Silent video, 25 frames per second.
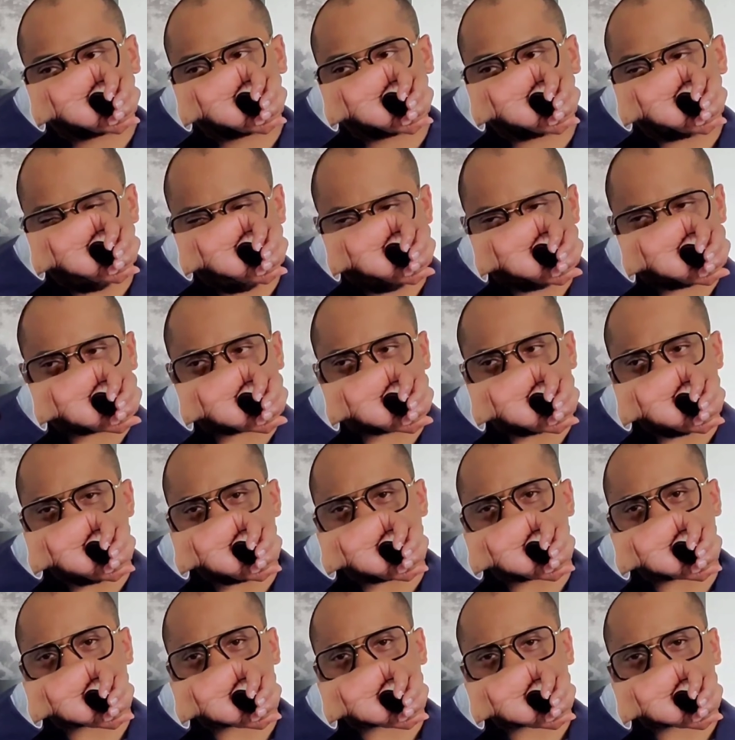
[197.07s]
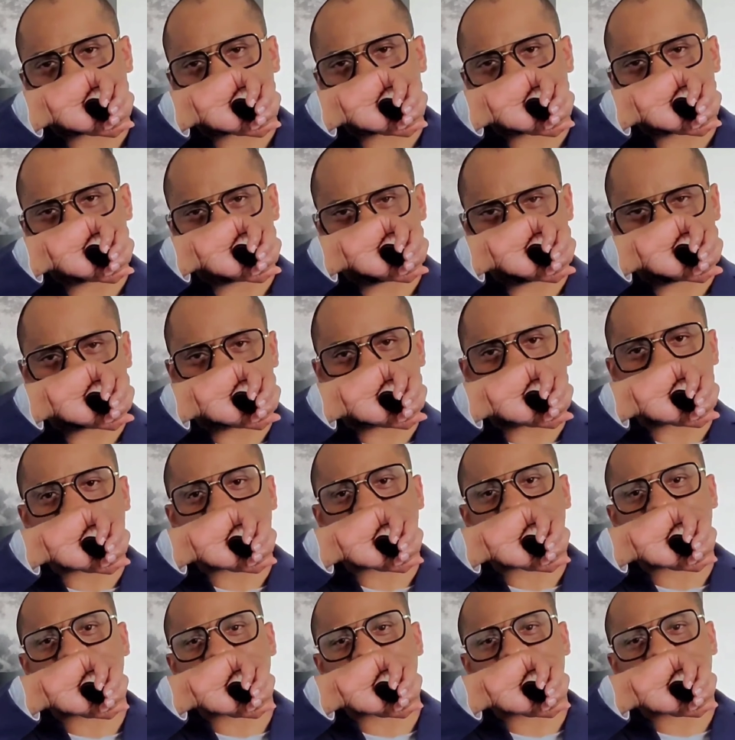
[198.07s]
settle down, you
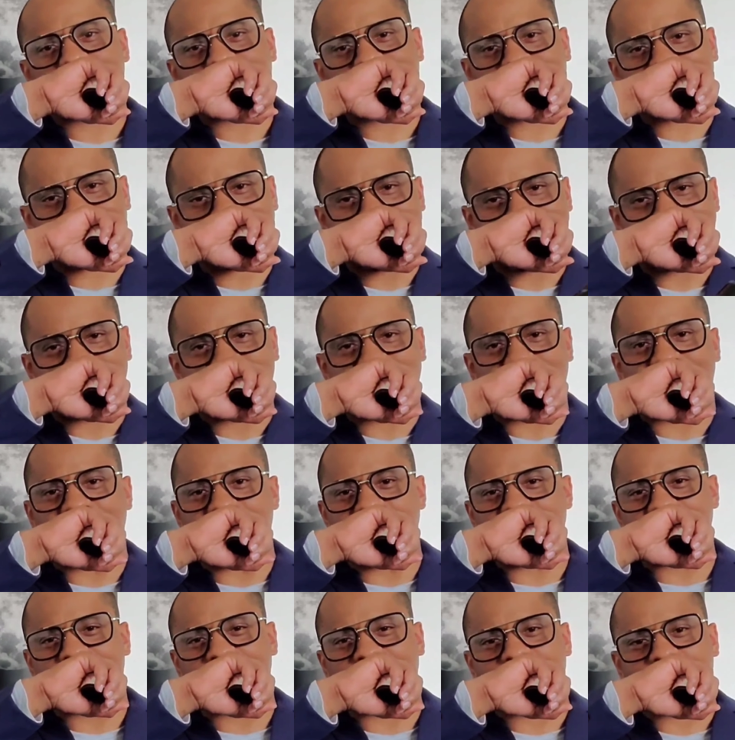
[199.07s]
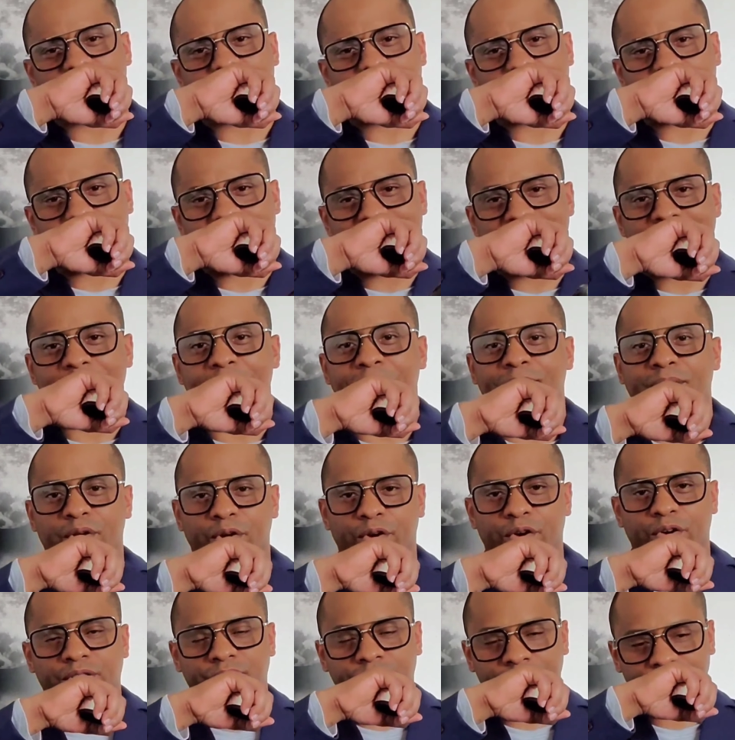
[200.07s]
do get the vibe out of
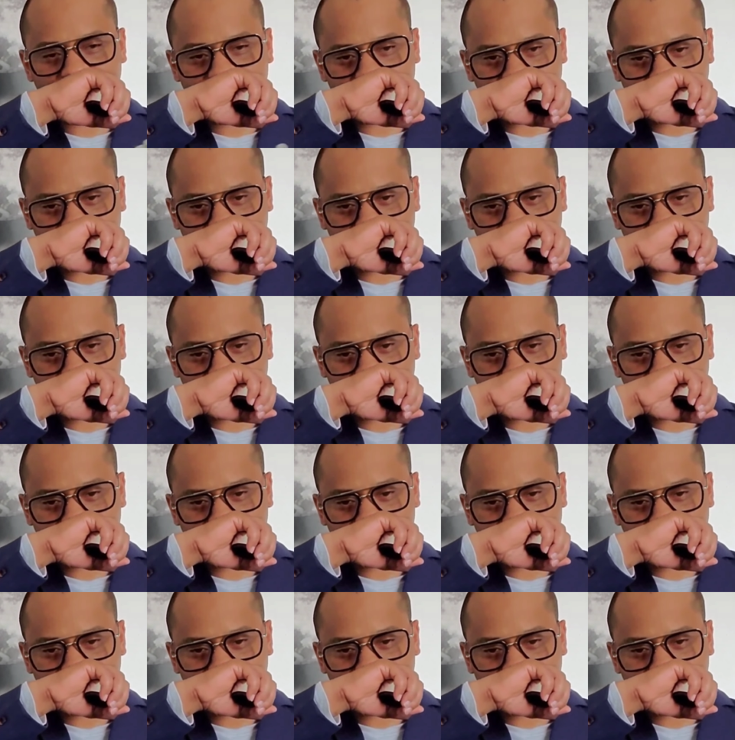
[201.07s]
pepper,